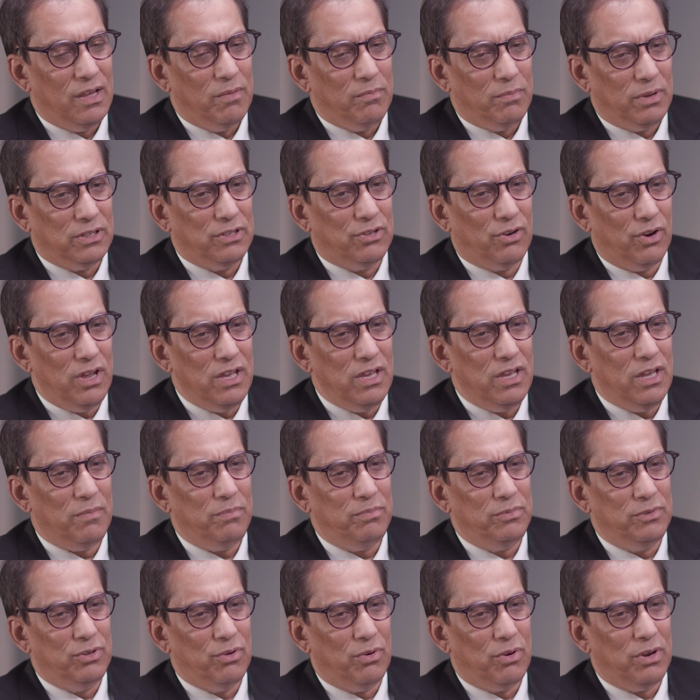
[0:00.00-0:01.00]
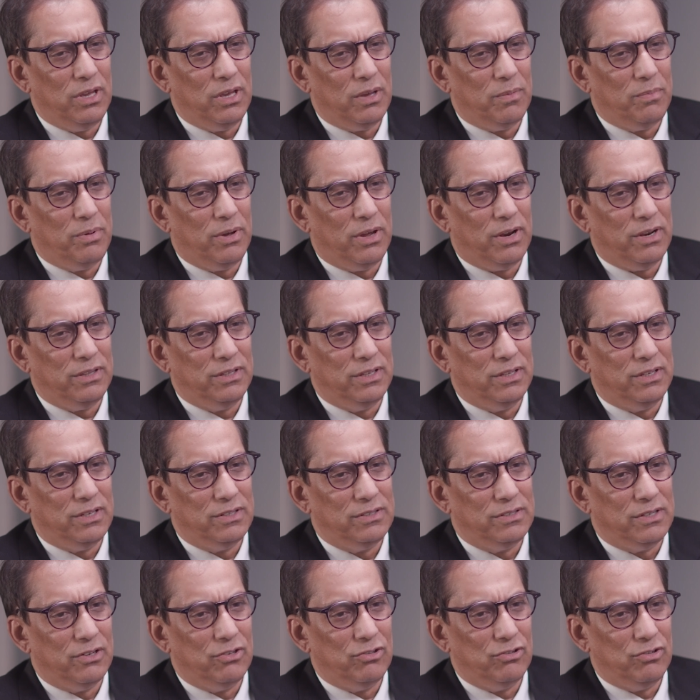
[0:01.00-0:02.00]
But growing up during apartheid
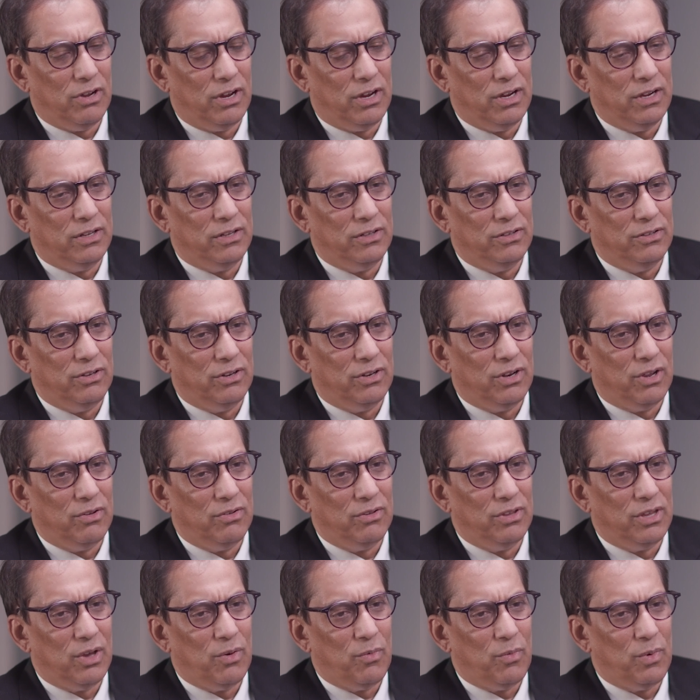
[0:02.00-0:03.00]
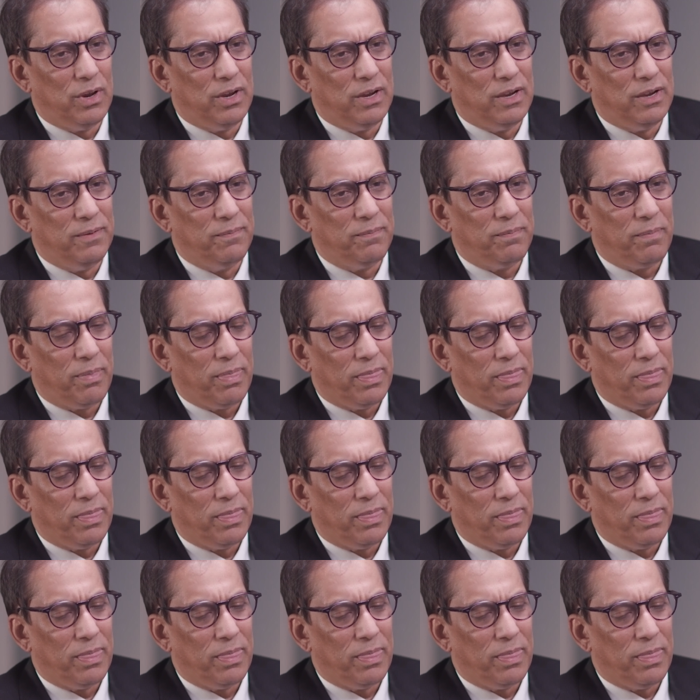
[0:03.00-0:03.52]
as a child, you know, there were